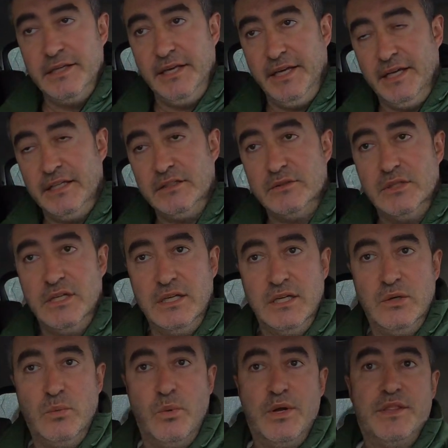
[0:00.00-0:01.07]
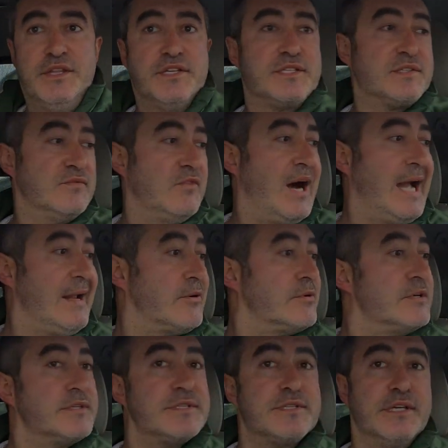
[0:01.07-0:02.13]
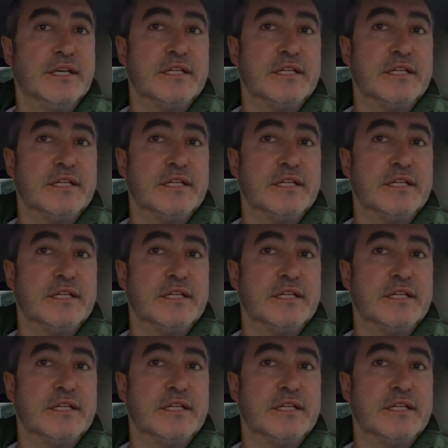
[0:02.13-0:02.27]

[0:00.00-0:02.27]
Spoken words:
And with this virus,